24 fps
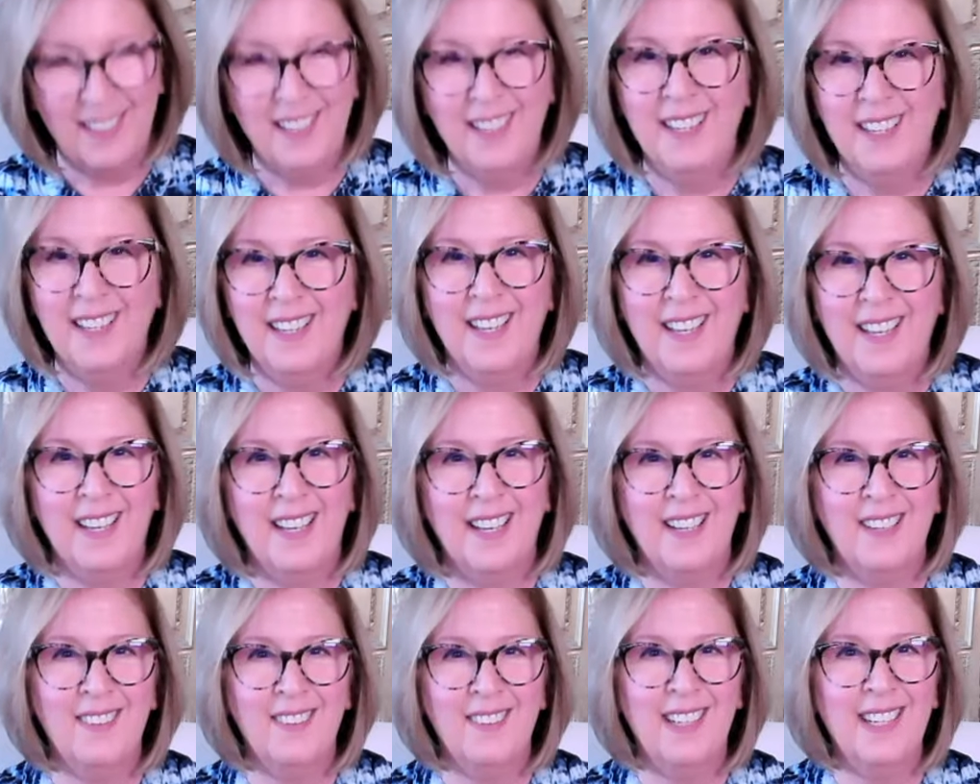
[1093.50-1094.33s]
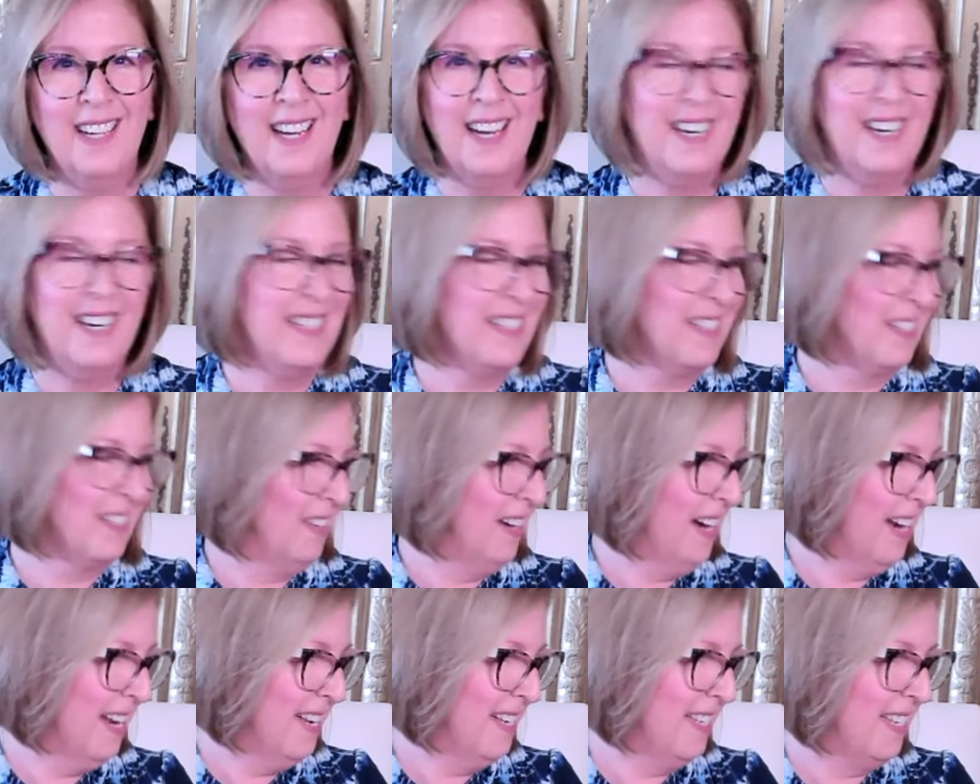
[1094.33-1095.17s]
Oh my God, he's
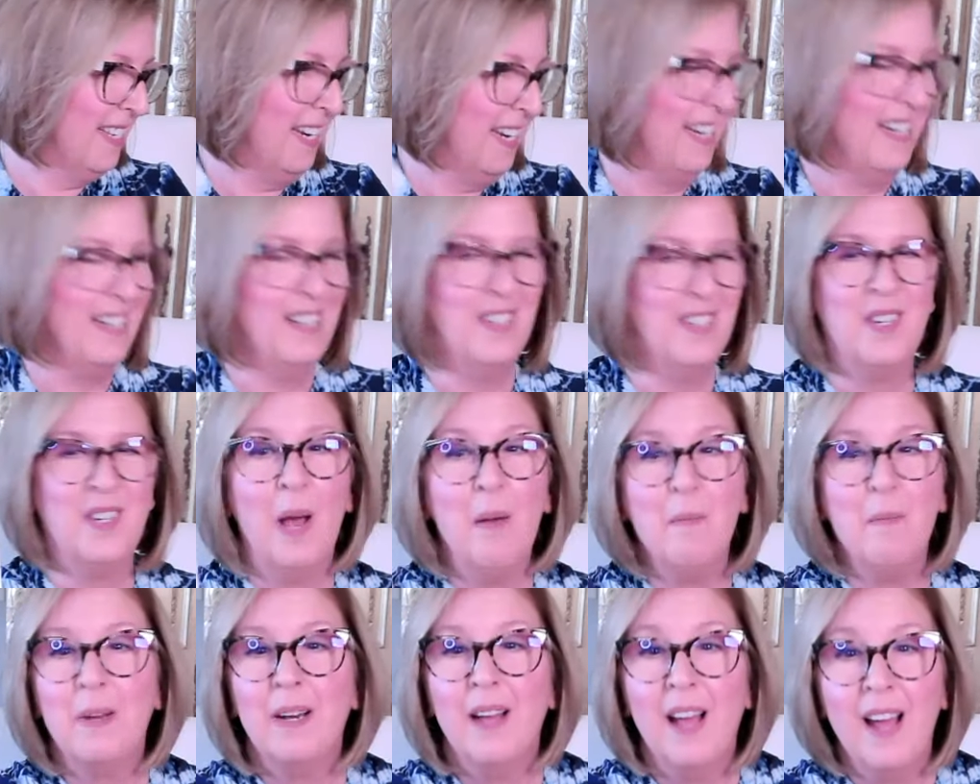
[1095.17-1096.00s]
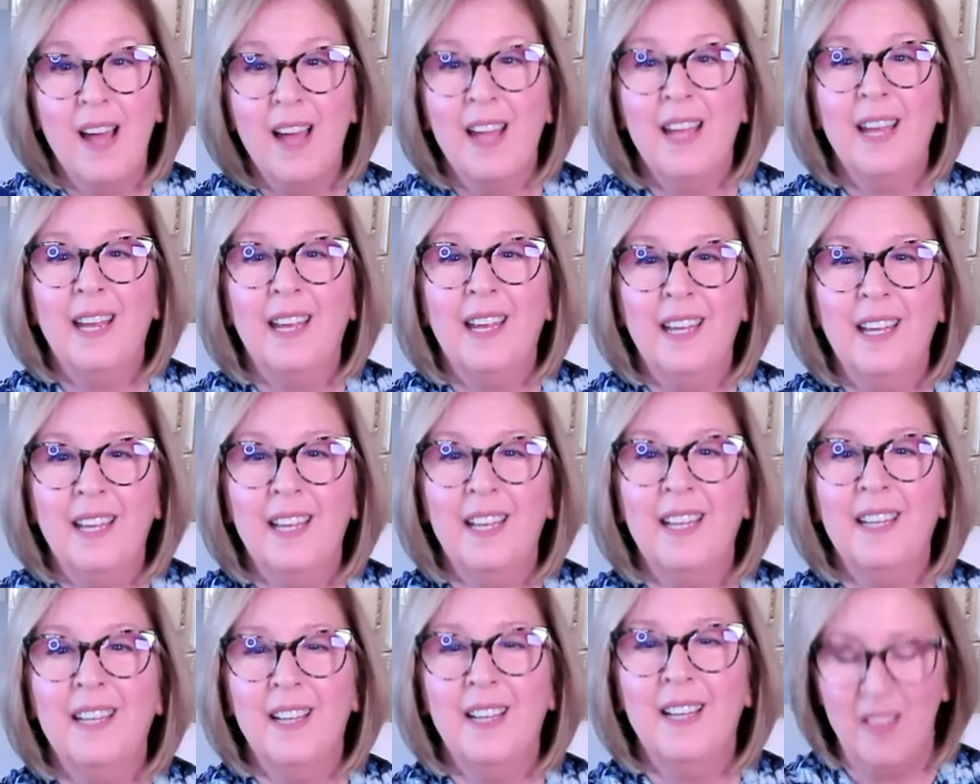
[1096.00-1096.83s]
crazy. Gemini
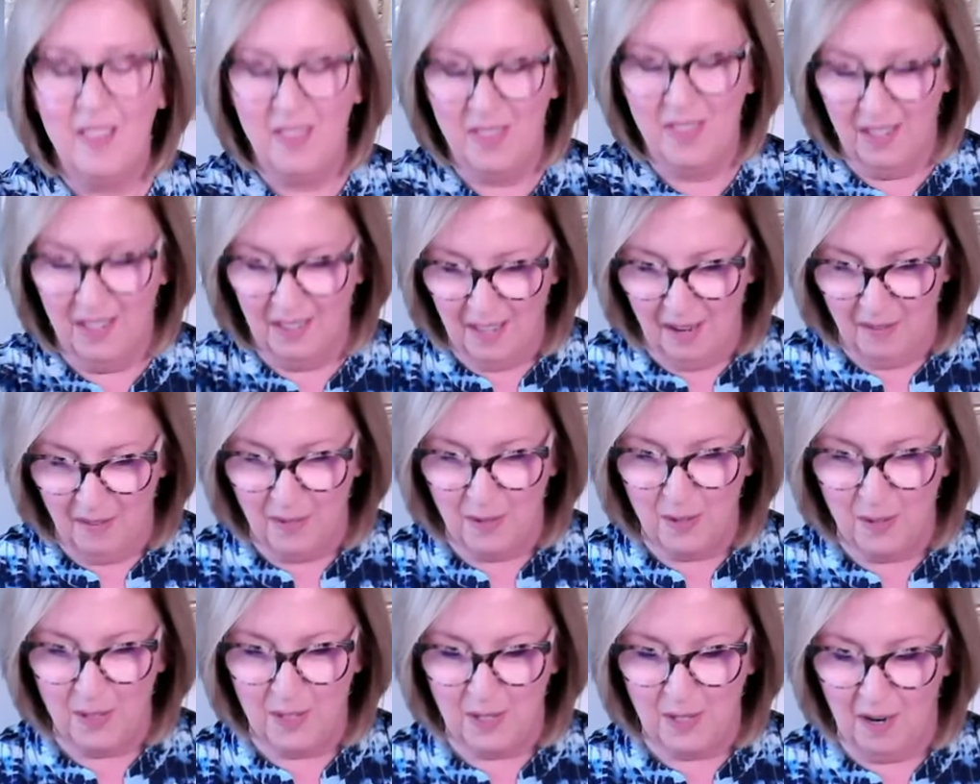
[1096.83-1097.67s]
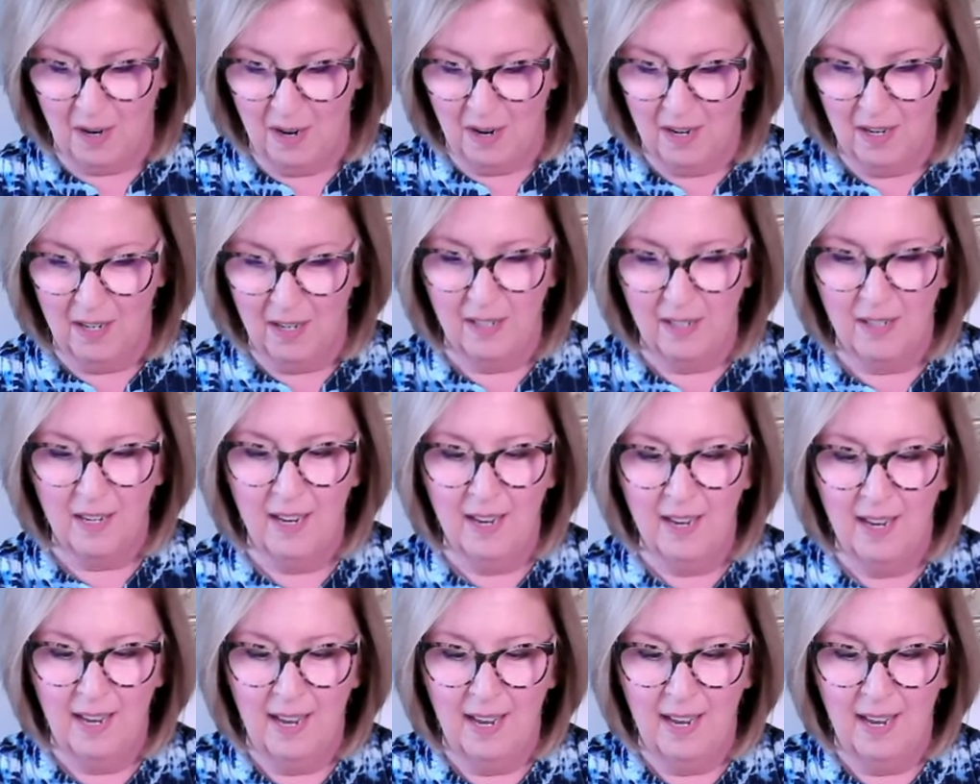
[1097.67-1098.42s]
in the Lover's card.